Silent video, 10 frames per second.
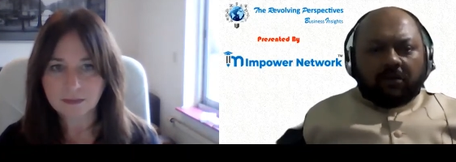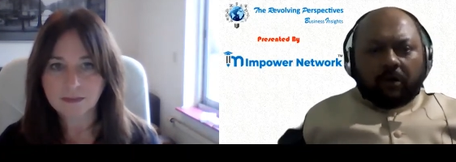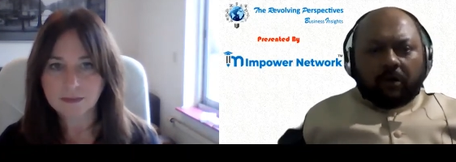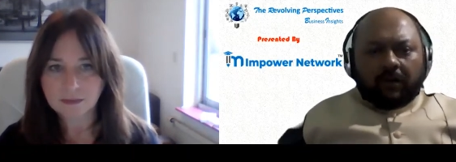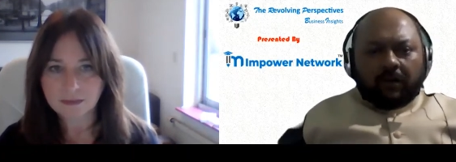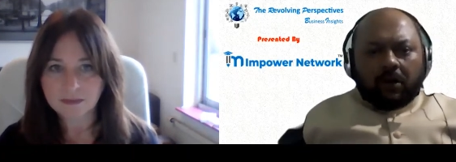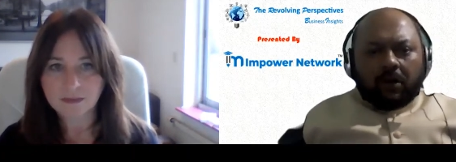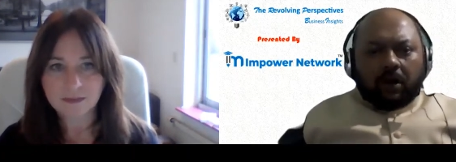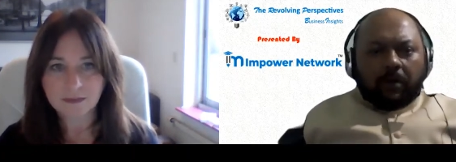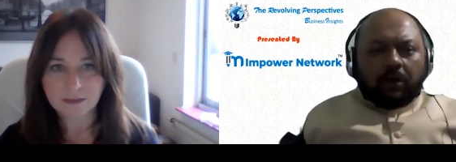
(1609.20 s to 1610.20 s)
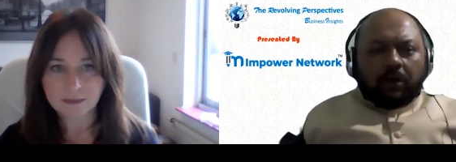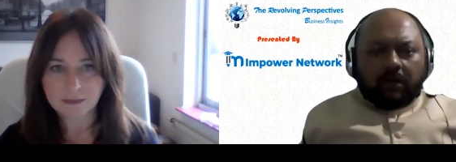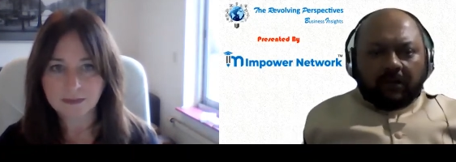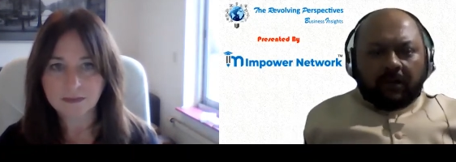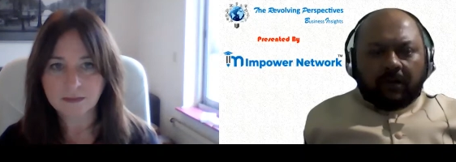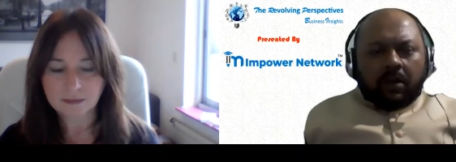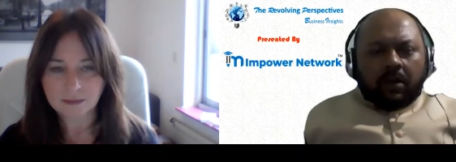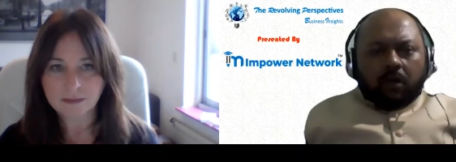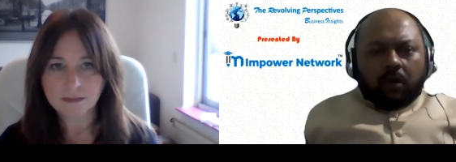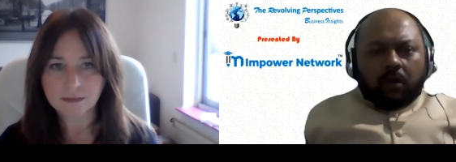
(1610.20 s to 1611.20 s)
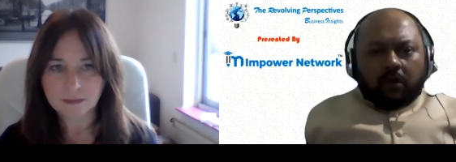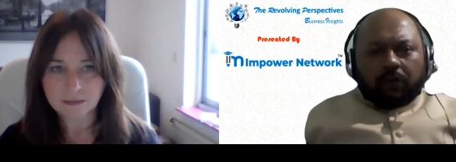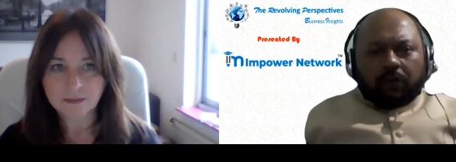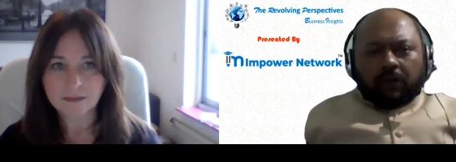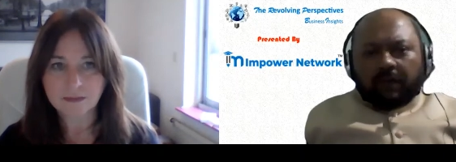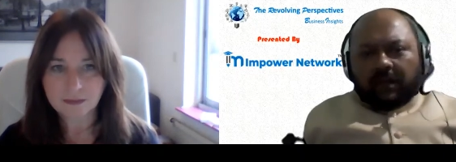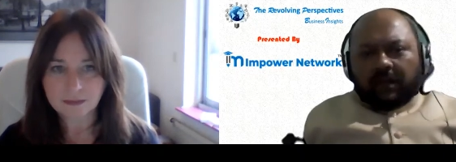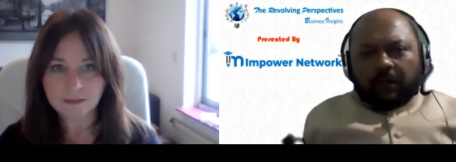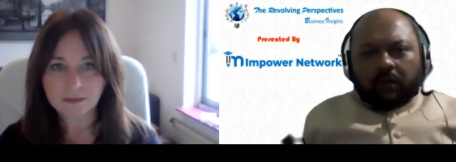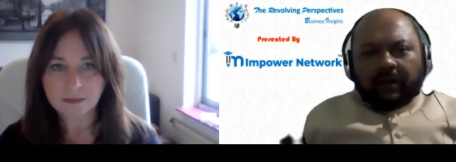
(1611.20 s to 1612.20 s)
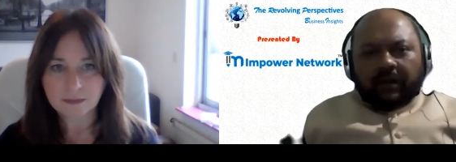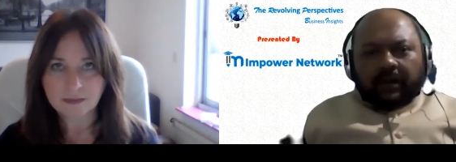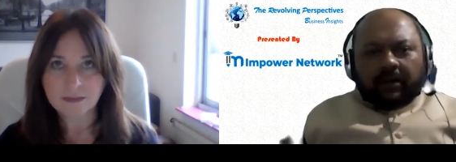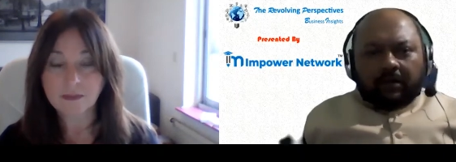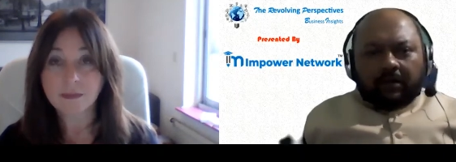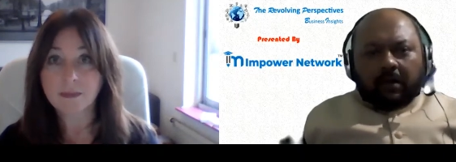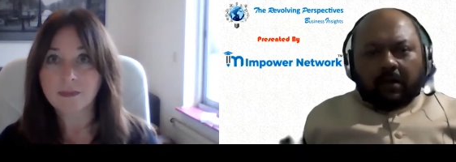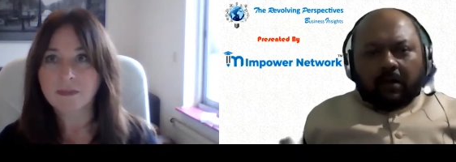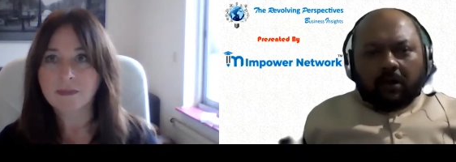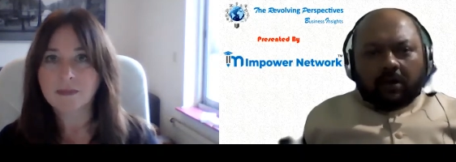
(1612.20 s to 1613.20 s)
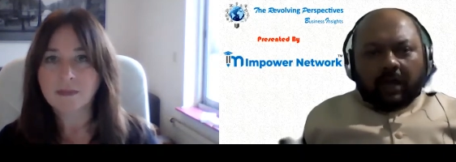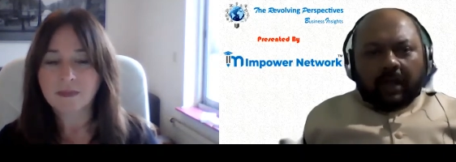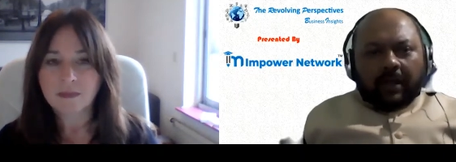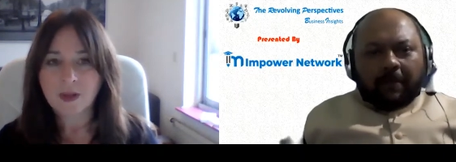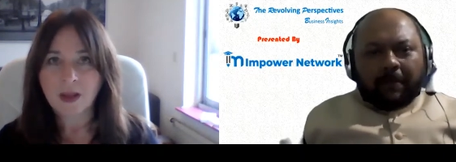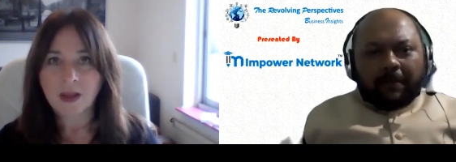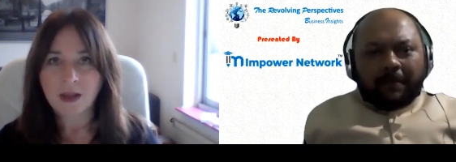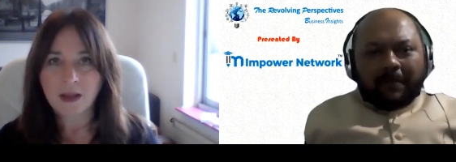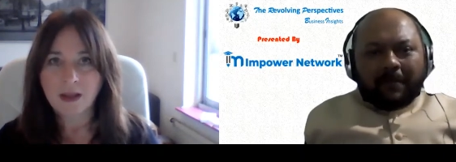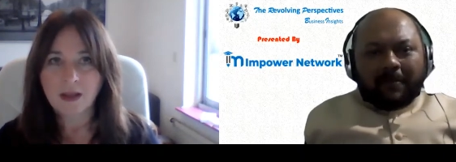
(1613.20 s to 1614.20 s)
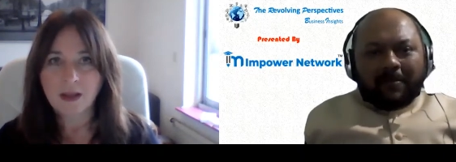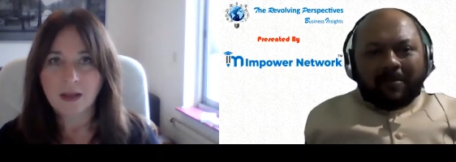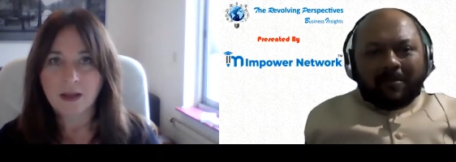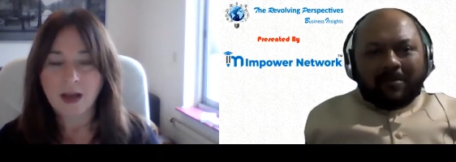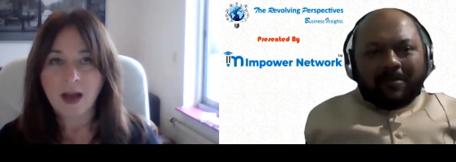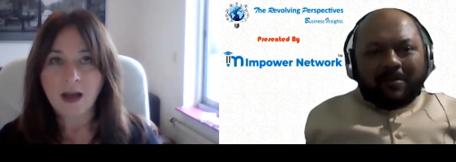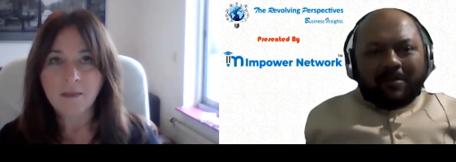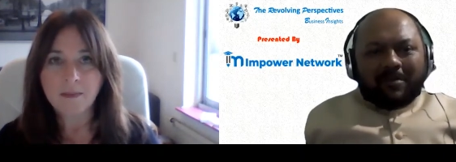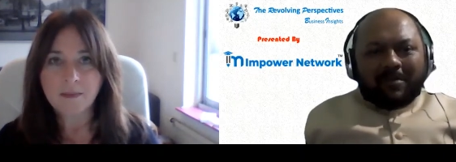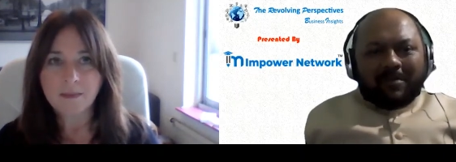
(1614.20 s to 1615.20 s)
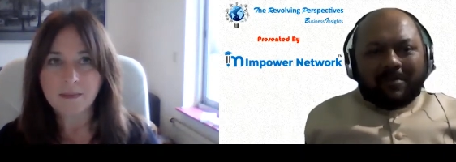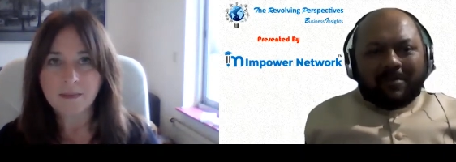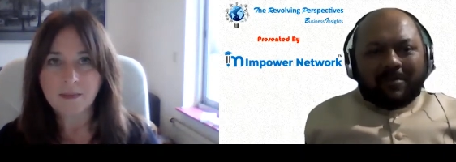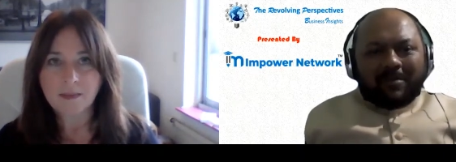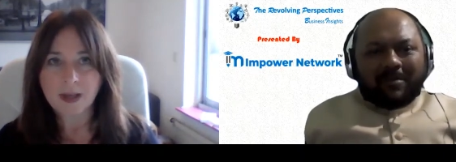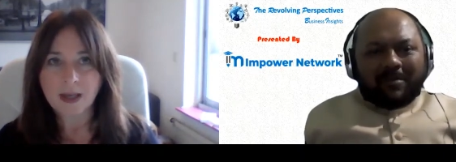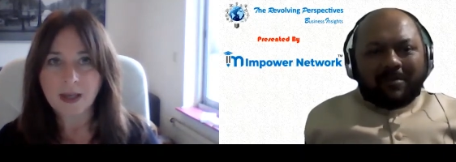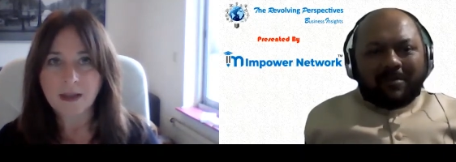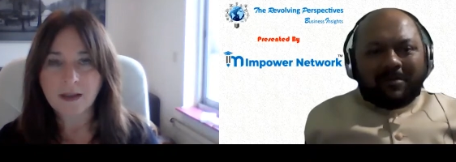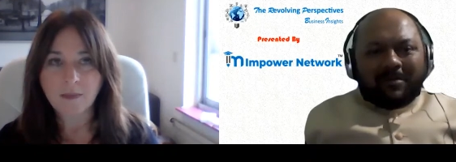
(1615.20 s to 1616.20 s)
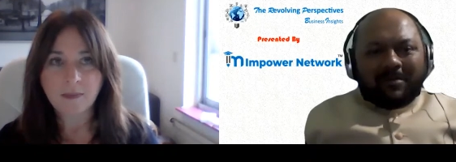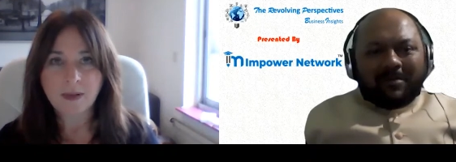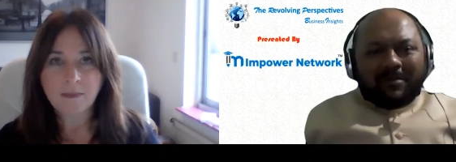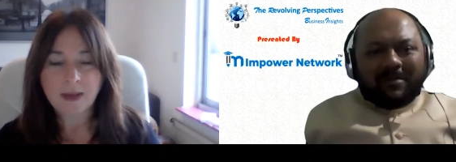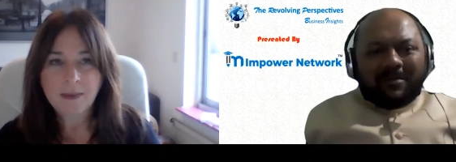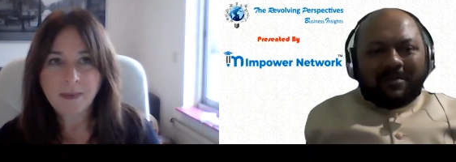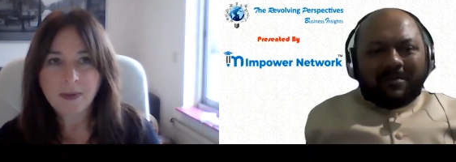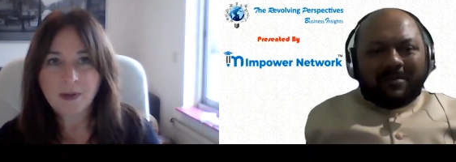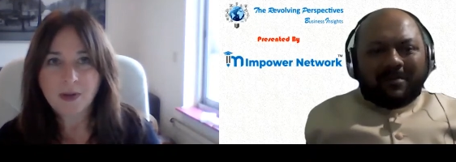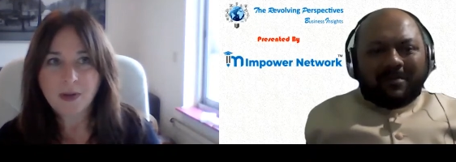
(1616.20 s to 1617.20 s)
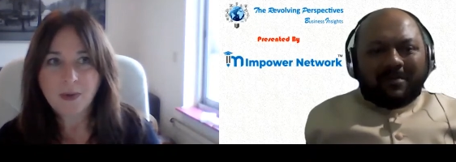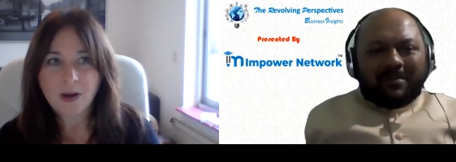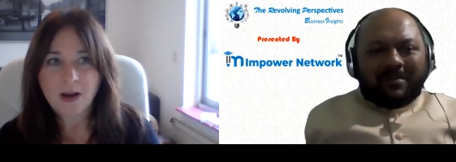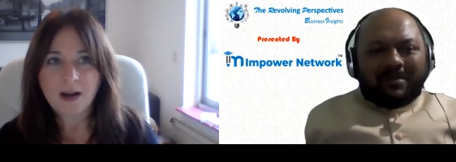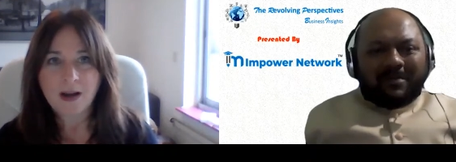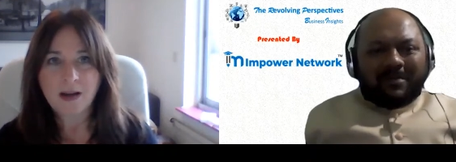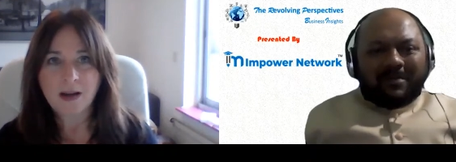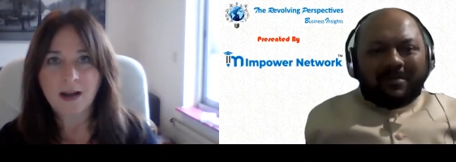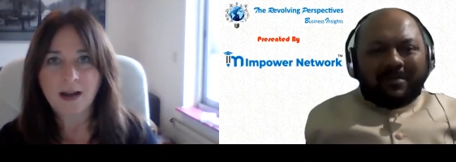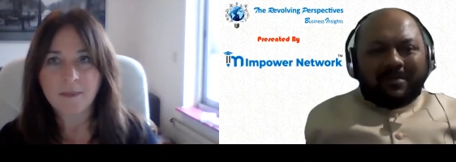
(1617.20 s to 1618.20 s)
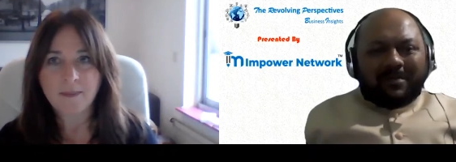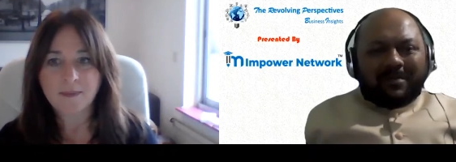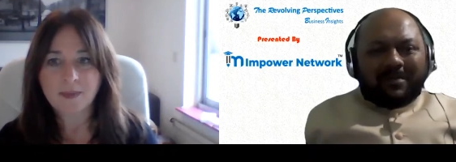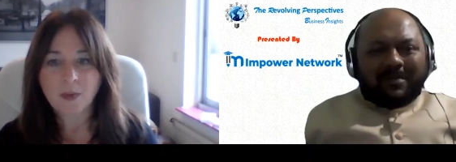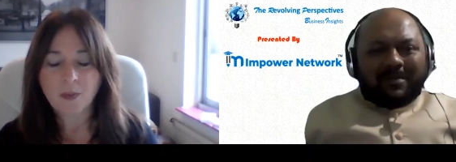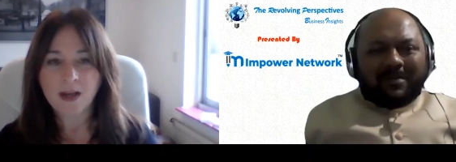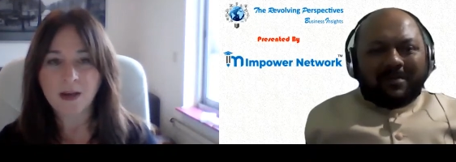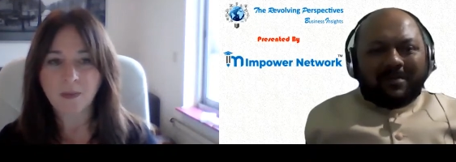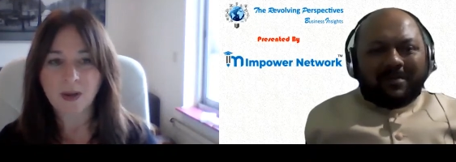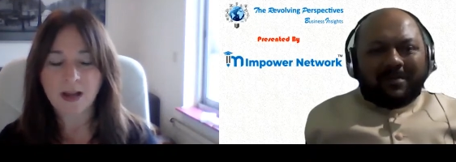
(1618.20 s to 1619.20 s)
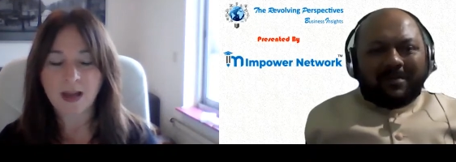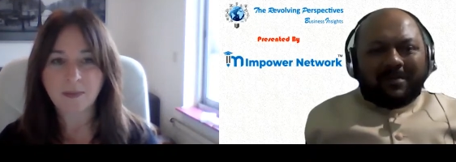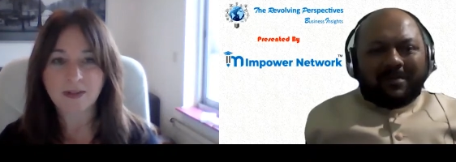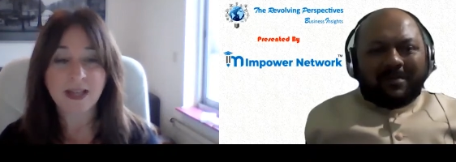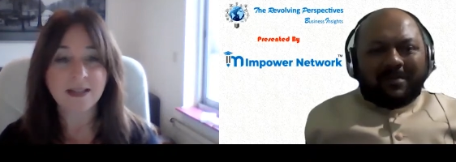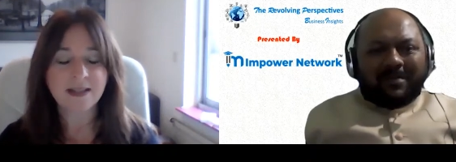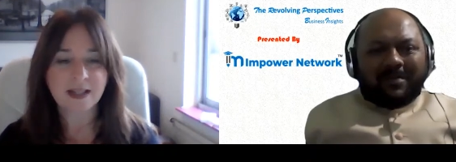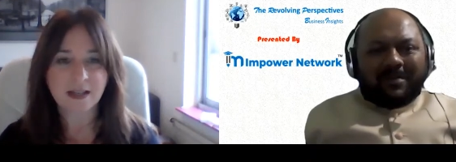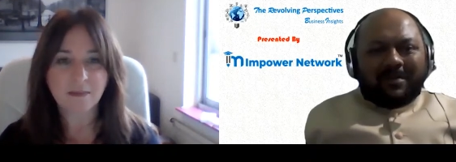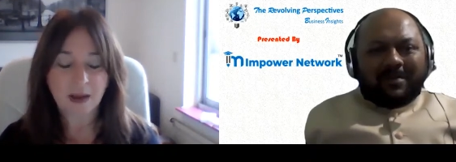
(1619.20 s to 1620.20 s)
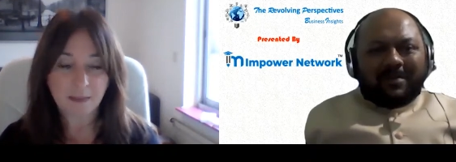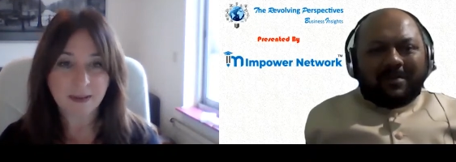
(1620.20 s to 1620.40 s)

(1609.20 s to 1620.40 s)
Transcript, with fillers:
Speaker 1: about the world or about yourself what are those two things that you will rate on the high?
Speaker 2: Um, the, the people who are um, when when I'm presenting my